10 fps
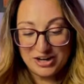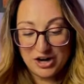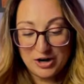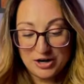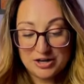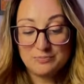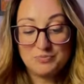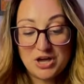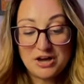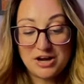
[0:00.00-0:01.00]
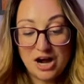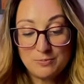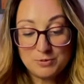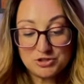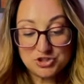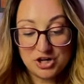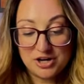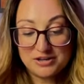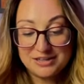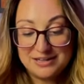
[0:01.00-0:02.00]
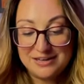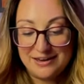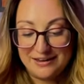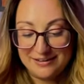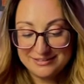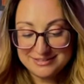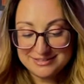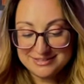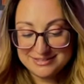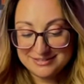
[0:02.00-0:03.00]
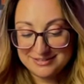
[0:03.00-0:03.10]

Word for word: Copperjaw EX.